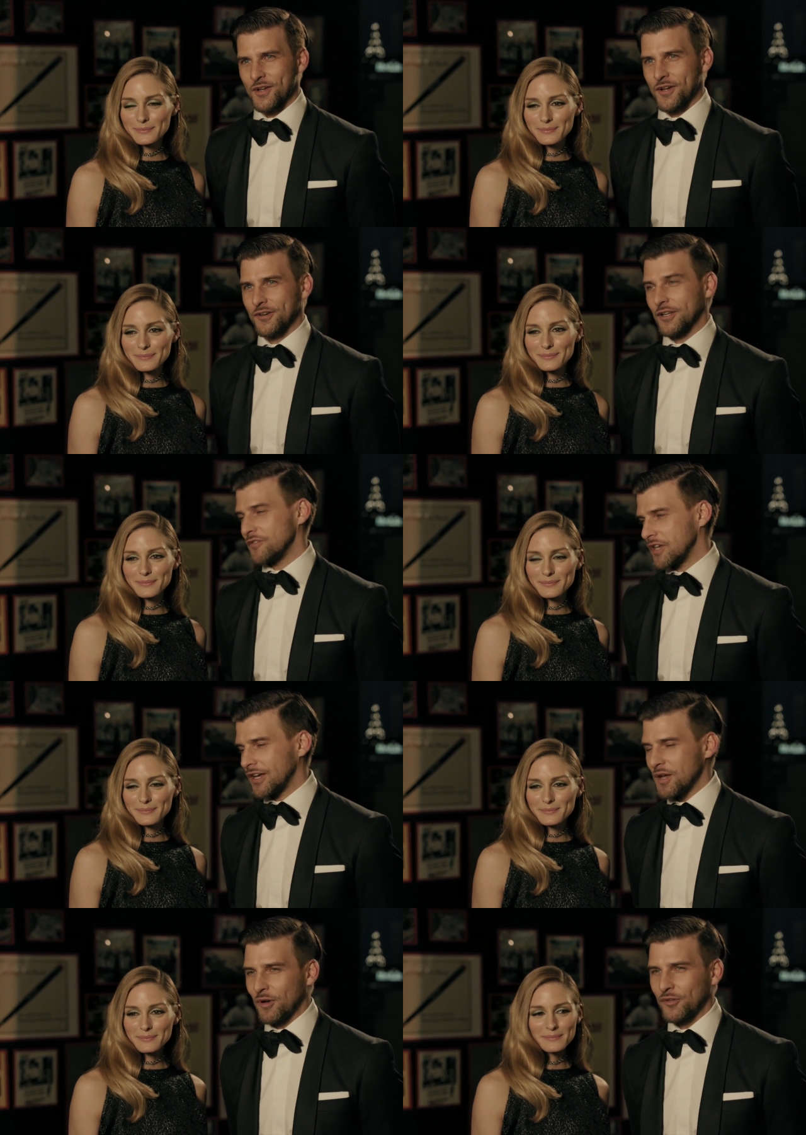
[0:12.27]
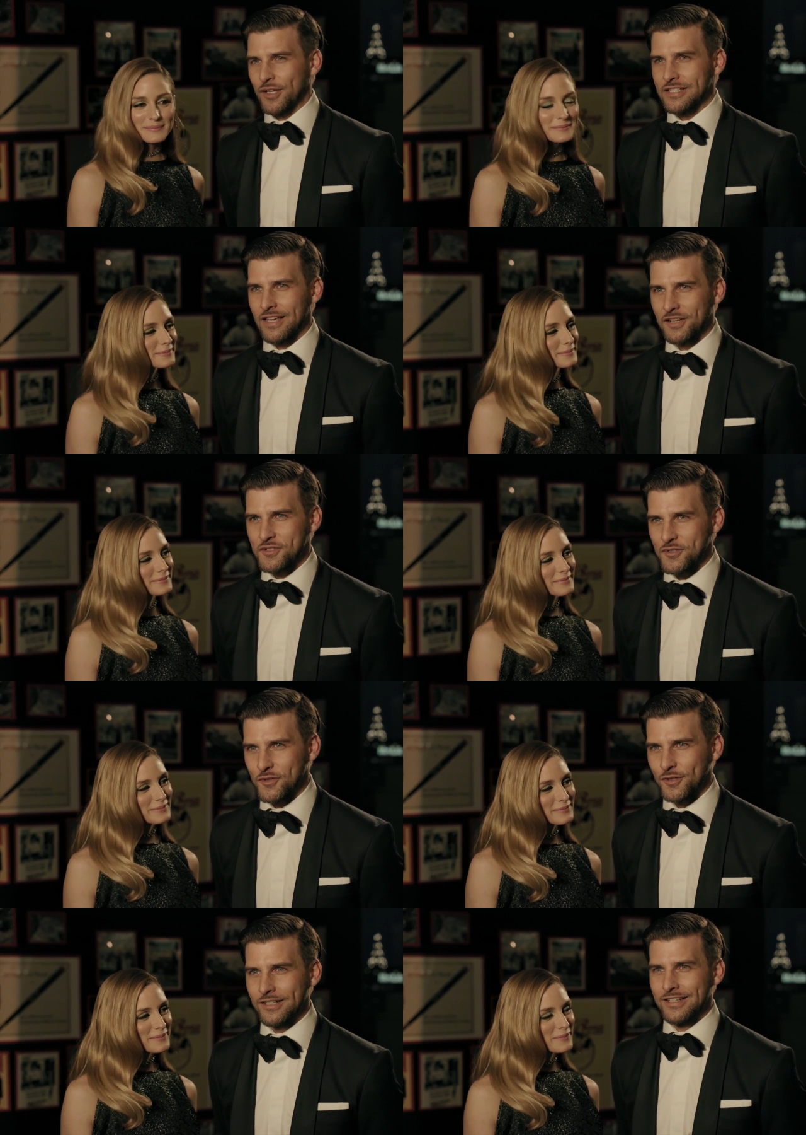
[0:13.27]
Speaker 1: So Olivia and I are both excited
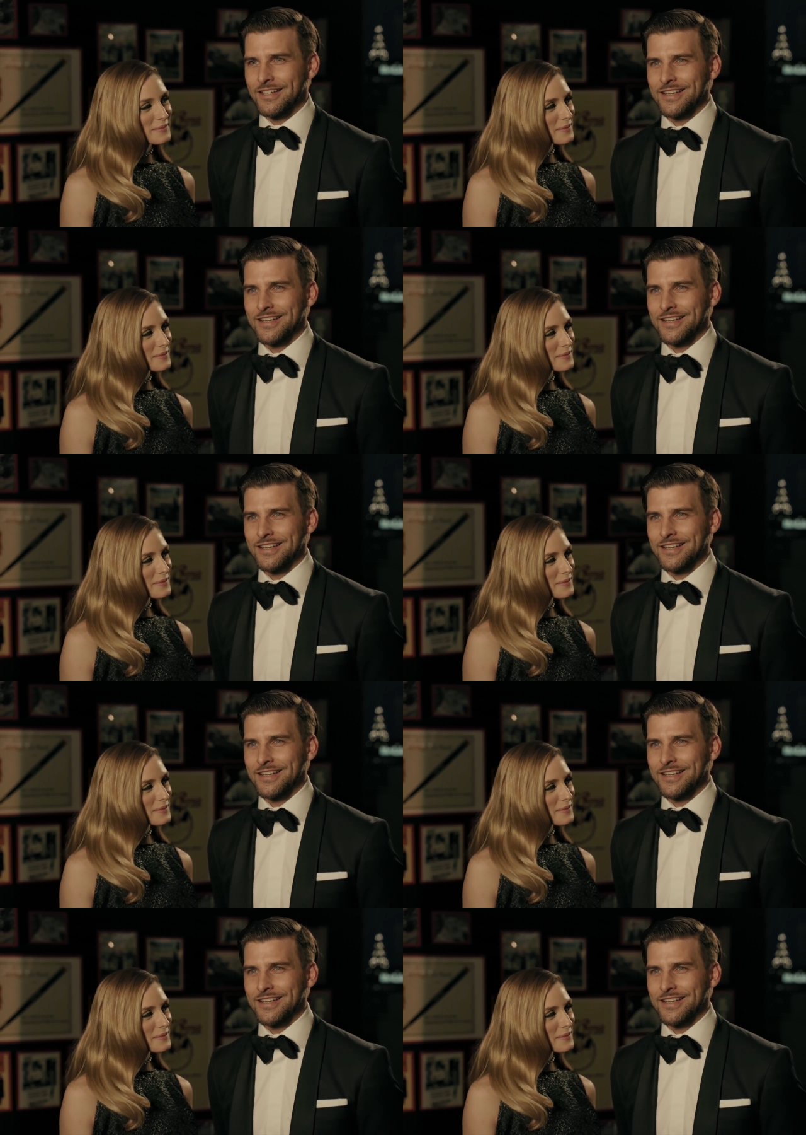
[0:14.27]
to